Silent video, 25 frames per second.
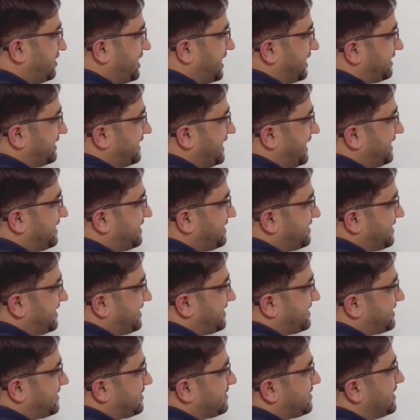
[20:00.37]
that is
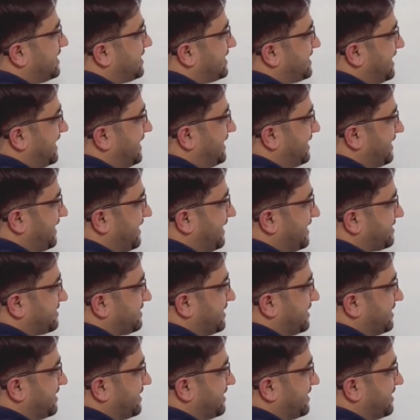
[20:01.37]
the delta x,